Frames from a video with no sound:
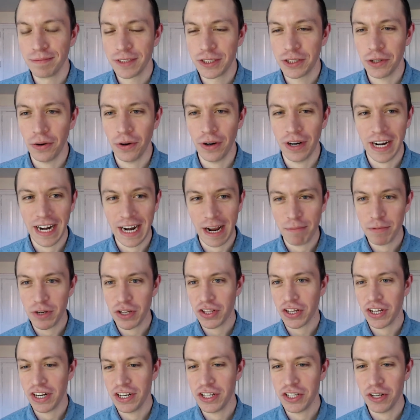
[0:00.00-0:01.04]
sure. And I'm
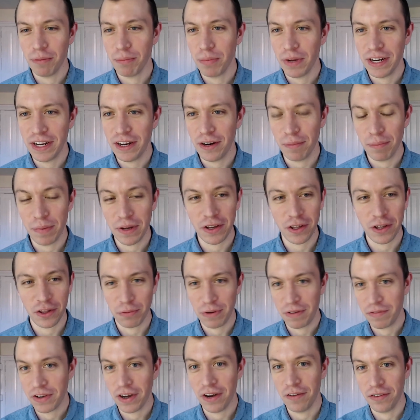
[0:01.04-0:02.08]
just going to jump in here because
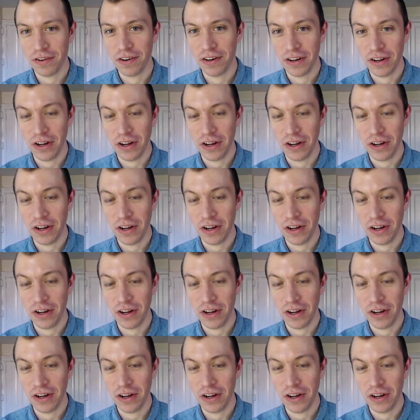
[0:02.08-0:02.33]
we've covered